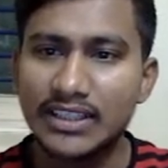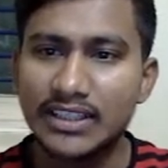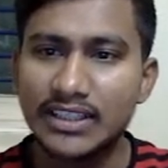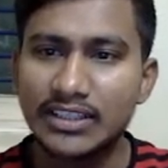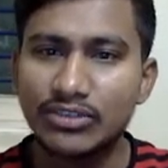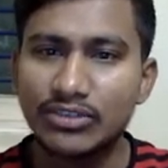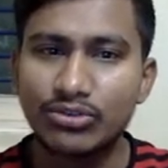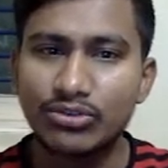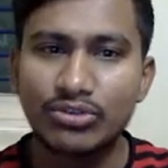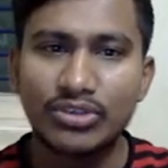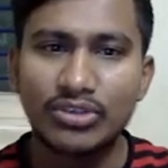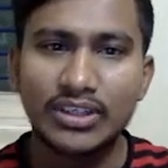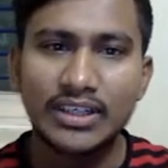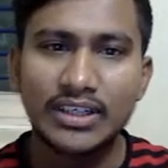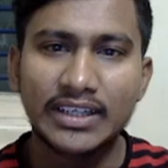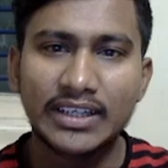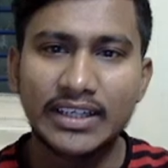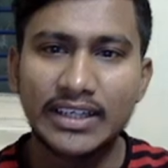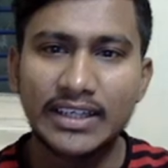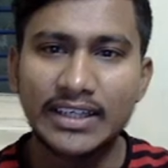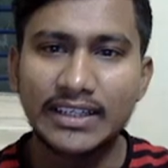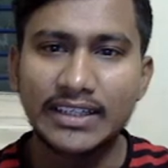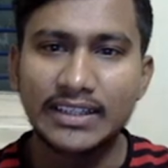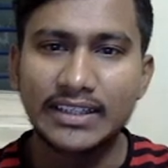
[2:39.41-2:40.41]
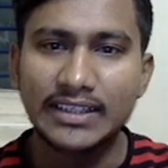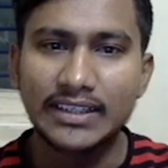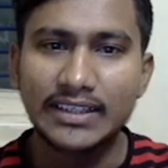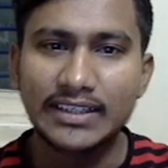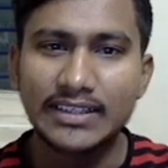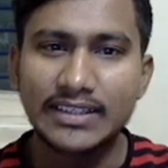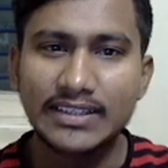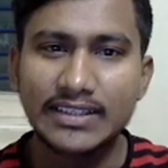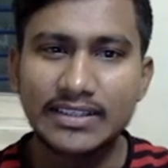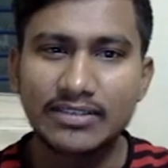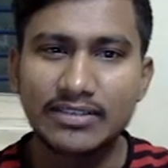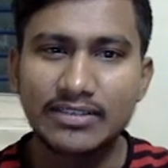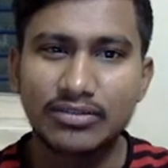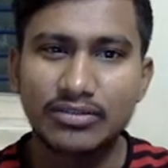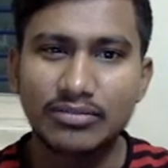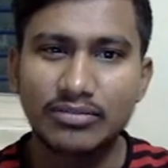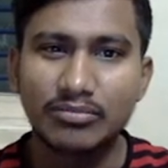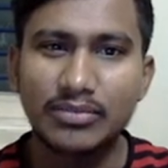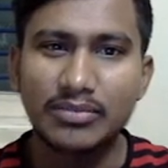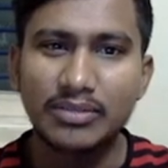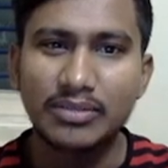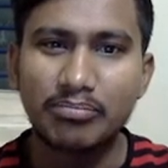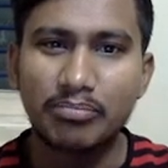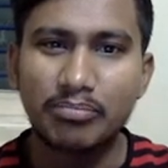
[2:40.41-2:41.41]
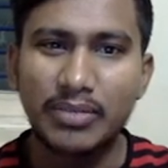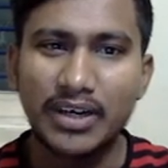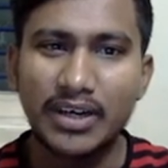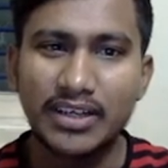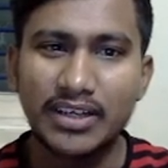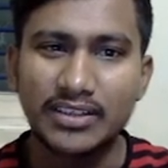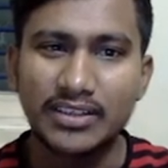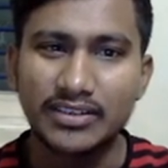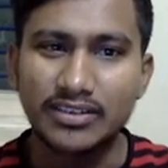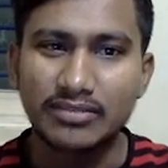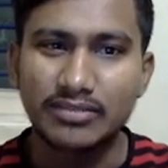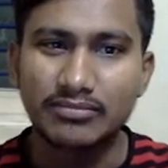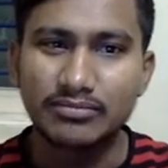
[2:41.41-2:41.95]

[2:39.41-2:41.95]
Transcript: you will write? That is path.